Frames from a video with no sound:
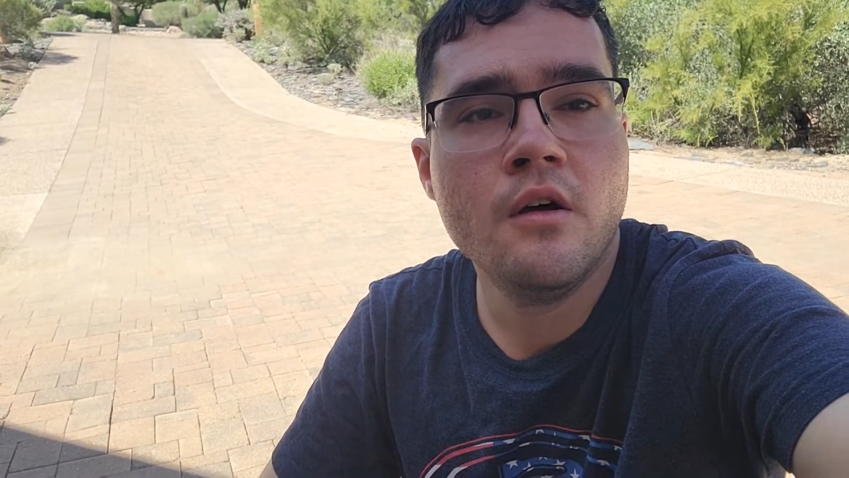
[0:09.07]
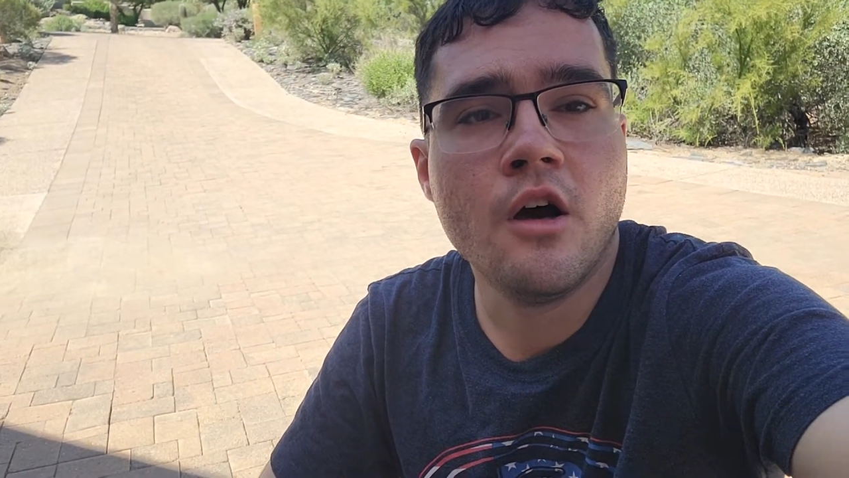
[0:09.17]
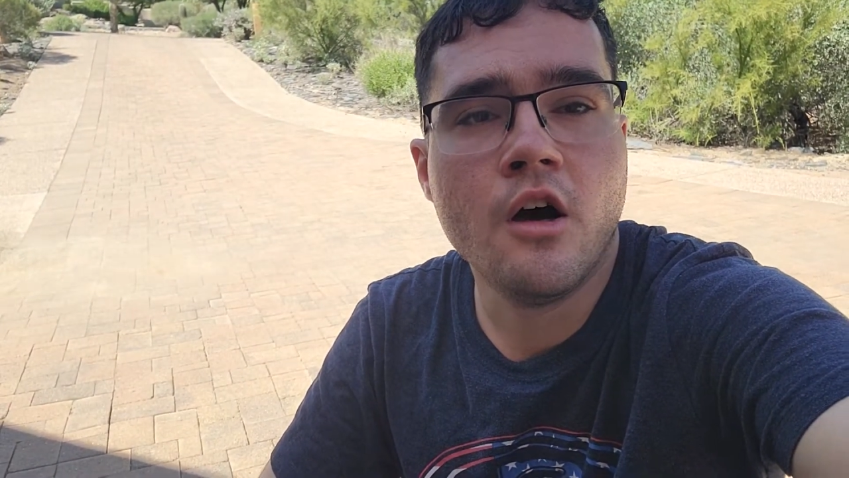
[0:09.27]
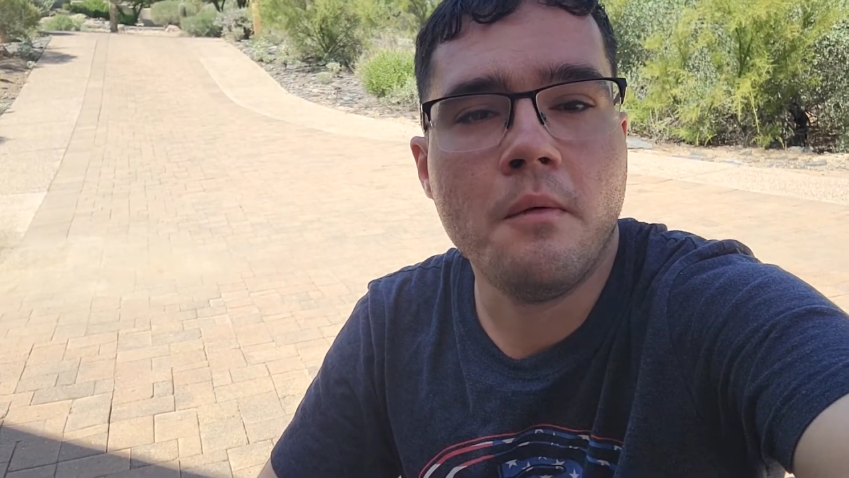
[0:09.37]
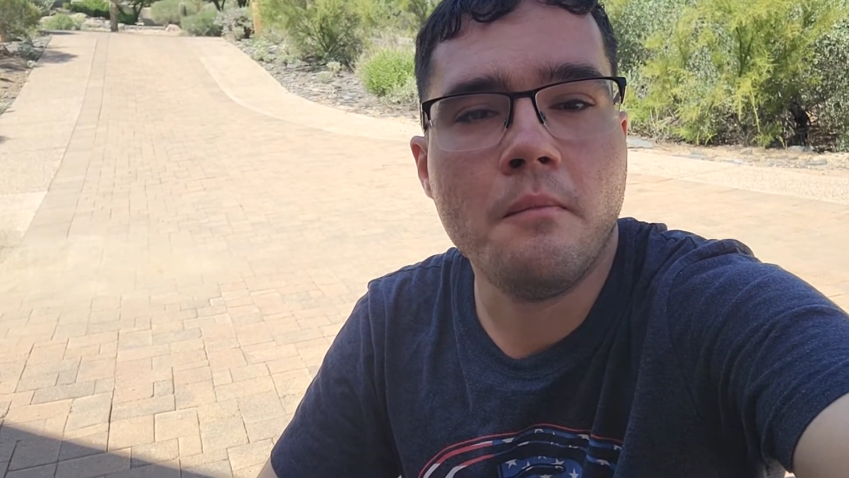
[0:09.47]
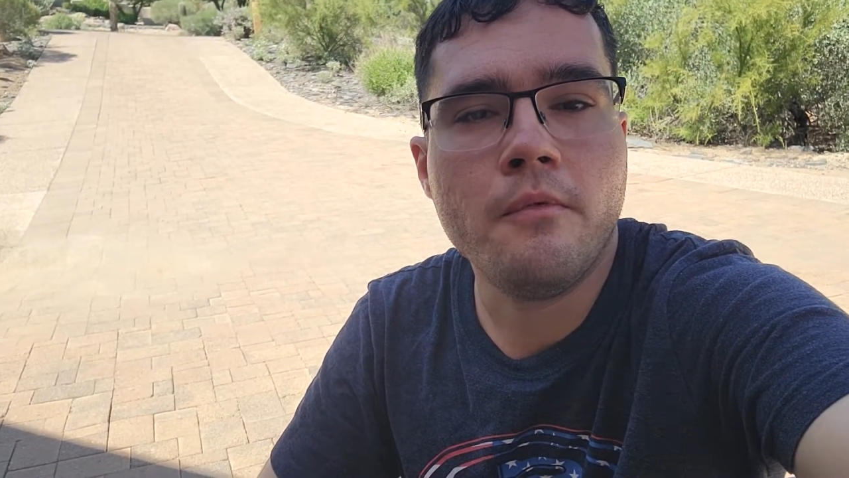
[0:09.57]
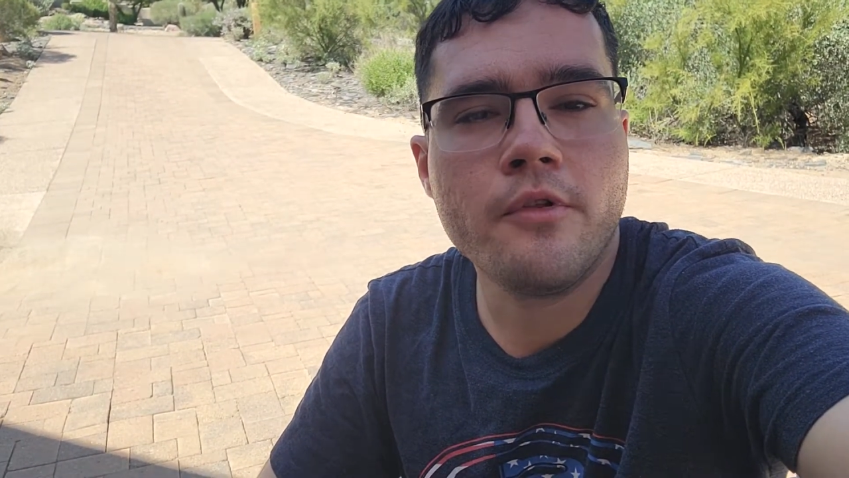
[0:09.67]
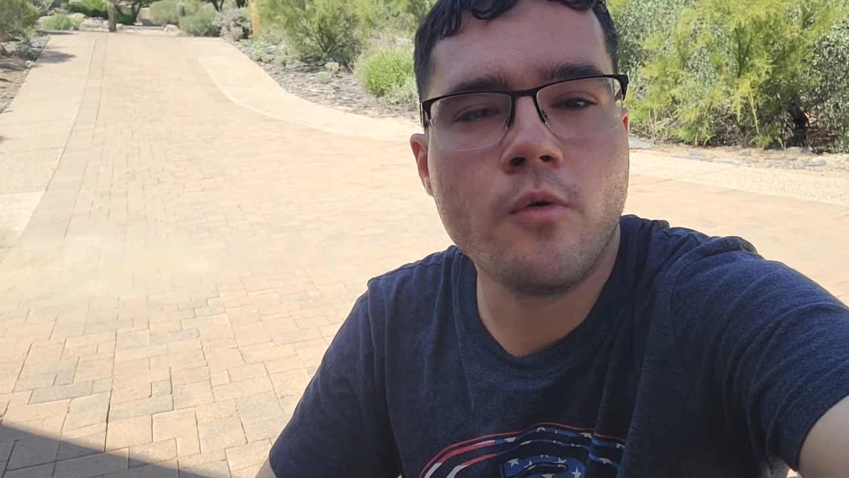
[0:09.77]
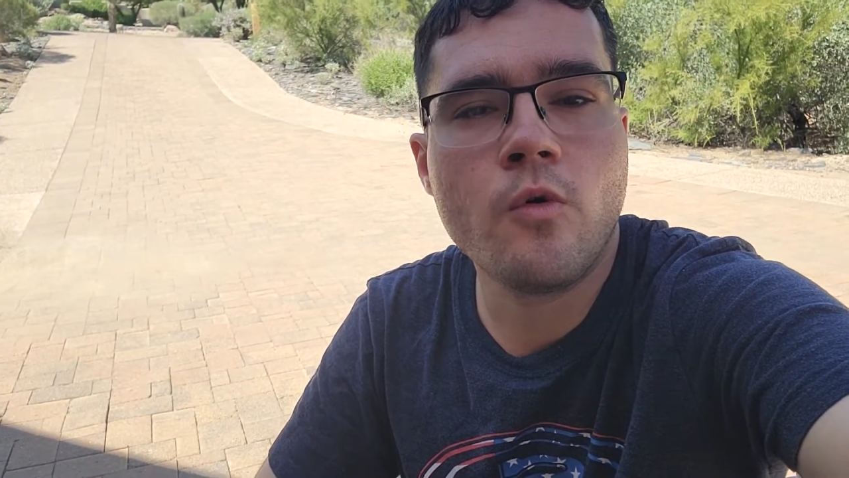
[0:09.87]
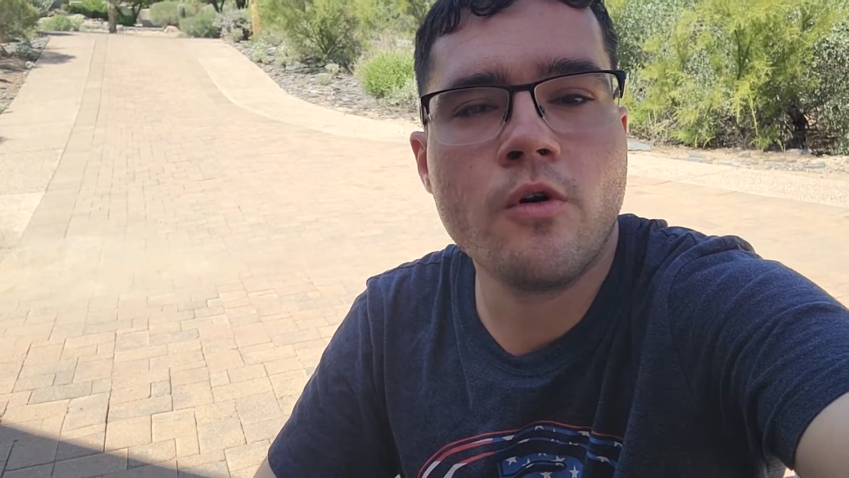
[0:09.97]

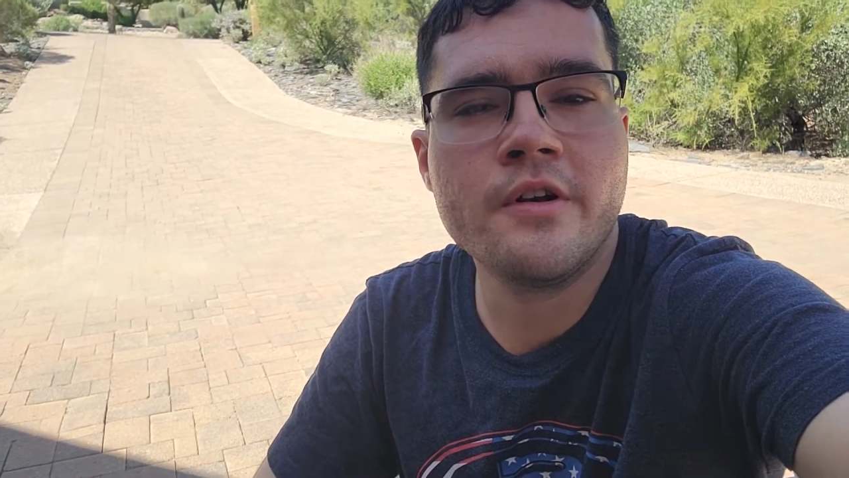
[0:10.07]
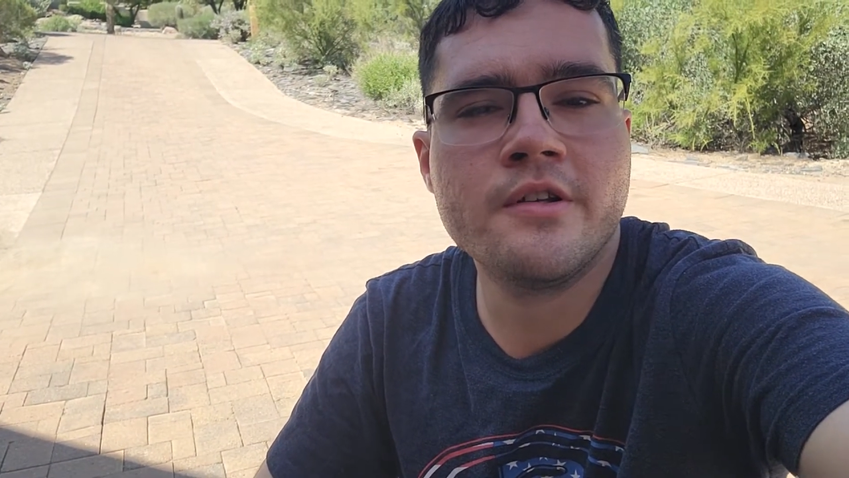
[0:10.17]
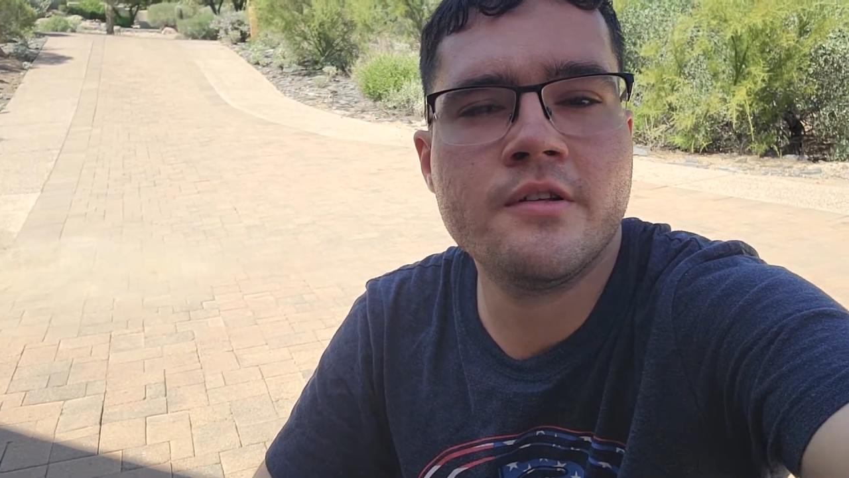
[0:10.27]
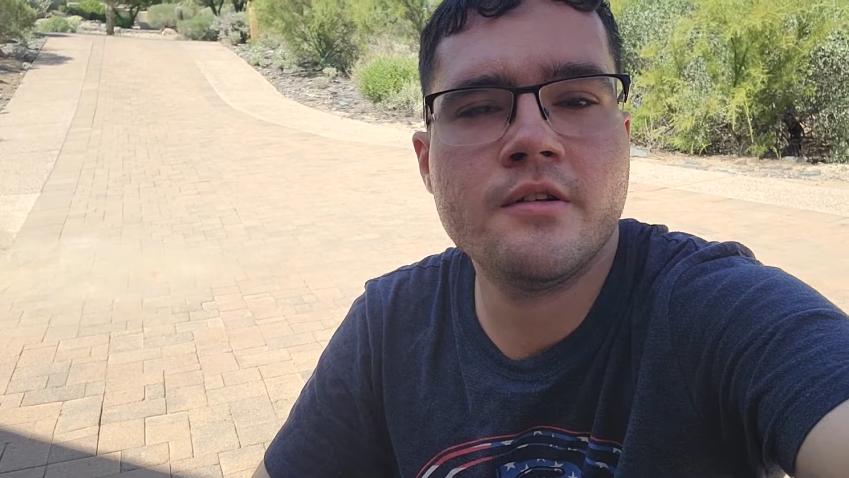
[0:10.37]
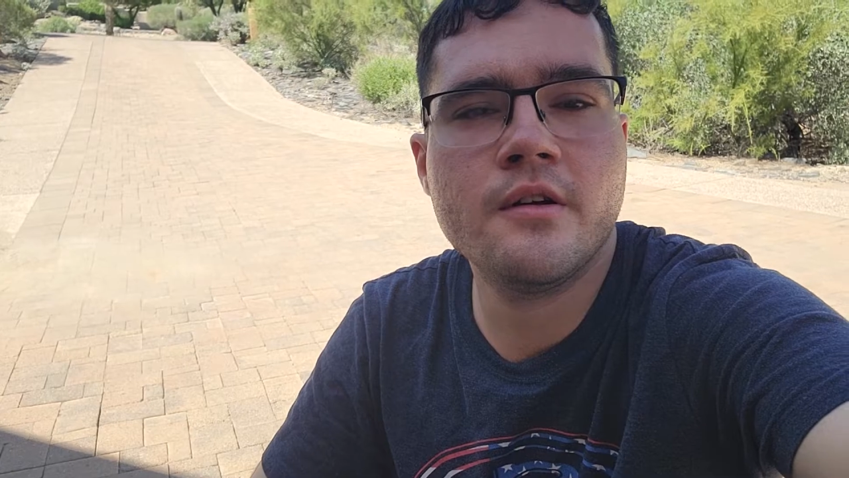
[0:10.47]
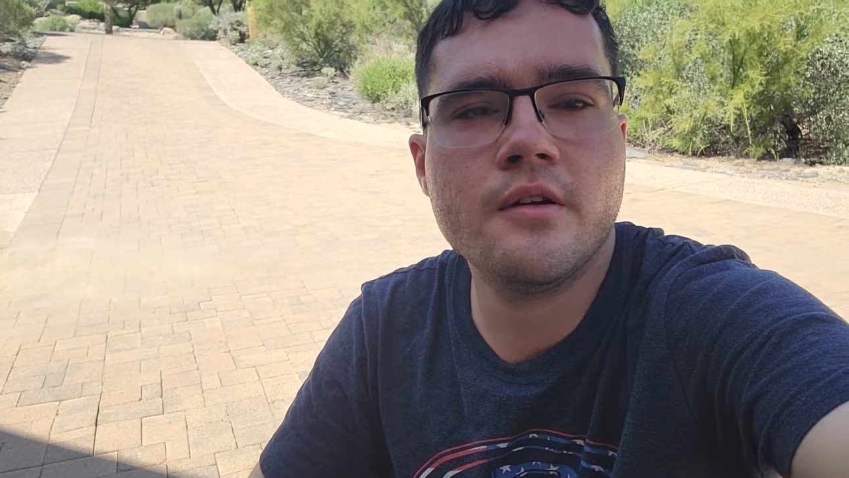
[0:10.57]
the worst